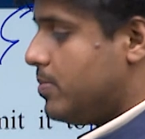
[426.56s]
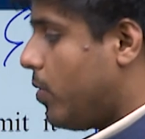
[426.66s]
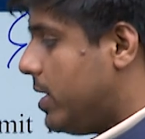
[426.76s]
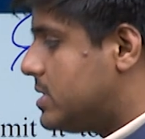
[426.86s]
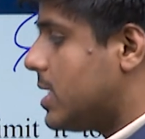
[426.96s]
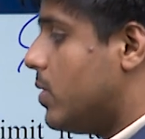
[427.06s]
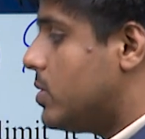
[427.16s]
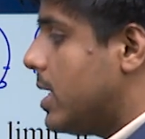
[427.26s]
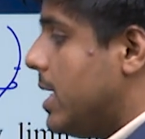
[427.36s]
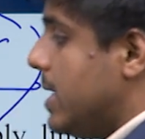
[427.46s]
points out
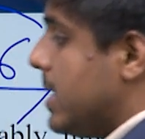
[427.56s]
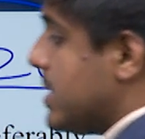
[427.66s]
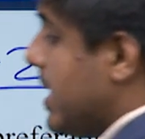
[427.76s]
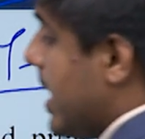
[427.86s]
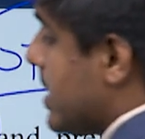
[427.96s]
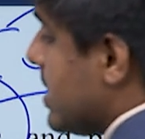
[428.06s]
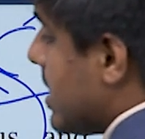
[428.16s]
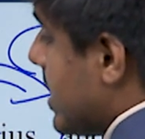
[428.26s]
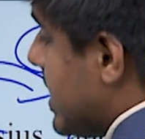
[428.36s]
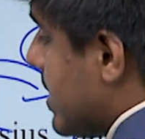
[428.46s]
that the
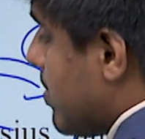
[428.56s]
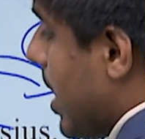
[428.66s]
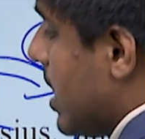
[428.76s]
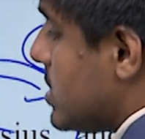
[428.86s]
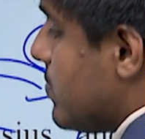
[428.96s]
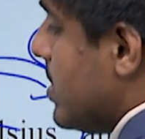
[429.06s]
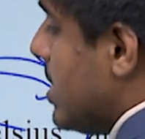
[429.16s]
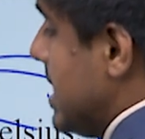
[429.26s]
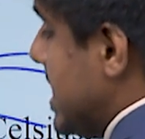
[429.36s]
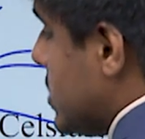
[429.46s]
current plans will
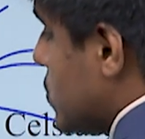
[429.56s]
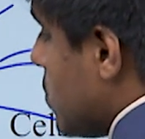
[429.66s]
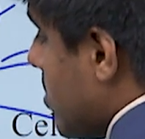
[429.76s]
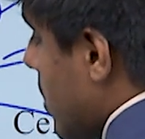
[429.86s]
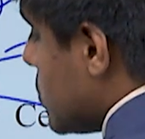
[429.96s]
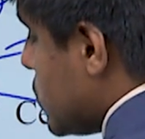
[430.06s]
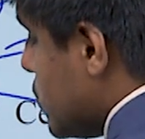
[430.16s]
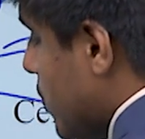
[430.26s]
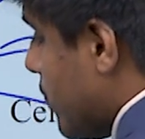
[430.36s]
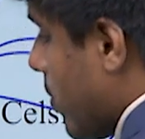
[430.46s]
lead to about
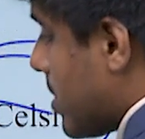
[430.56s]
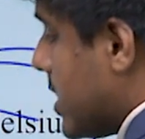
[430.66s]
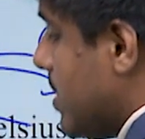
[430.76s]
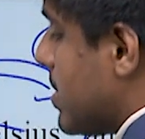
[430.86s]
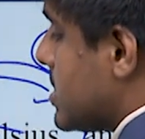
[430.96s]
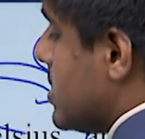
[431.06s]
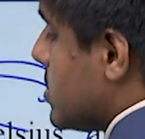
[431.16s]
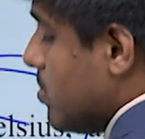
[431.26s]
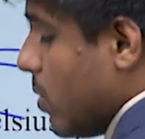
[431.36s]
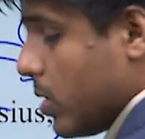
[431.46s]
240%
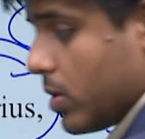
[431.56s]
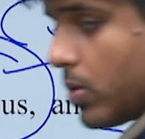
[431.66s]
more